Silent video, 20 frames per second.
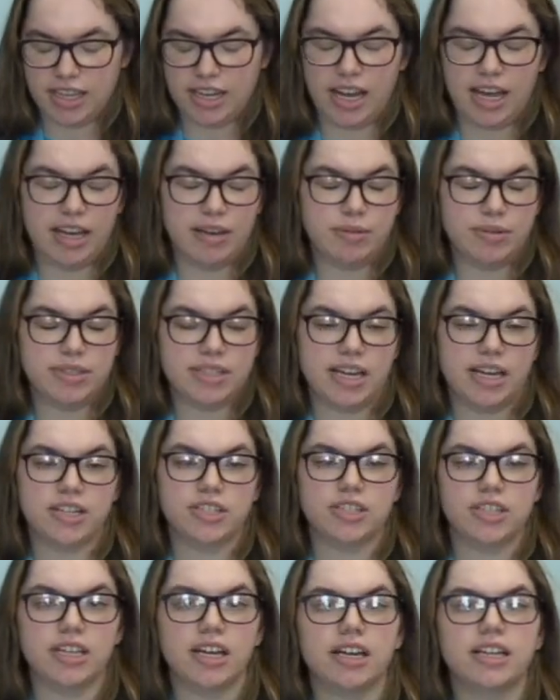I was
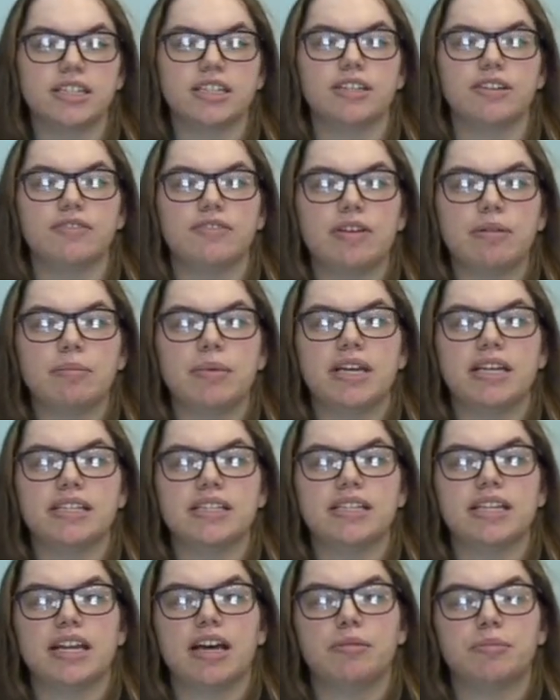actually kind of
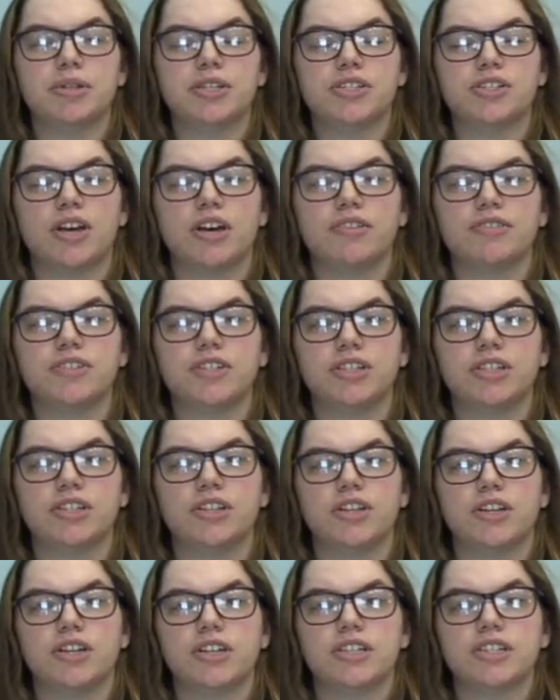amazed at how much softer it
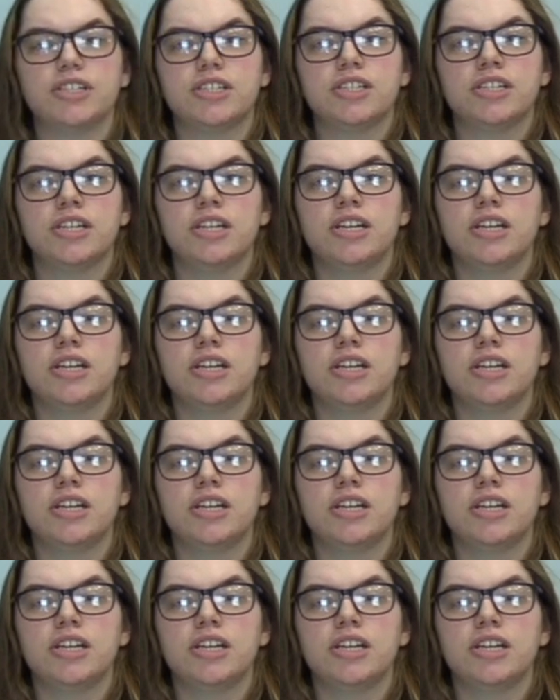looked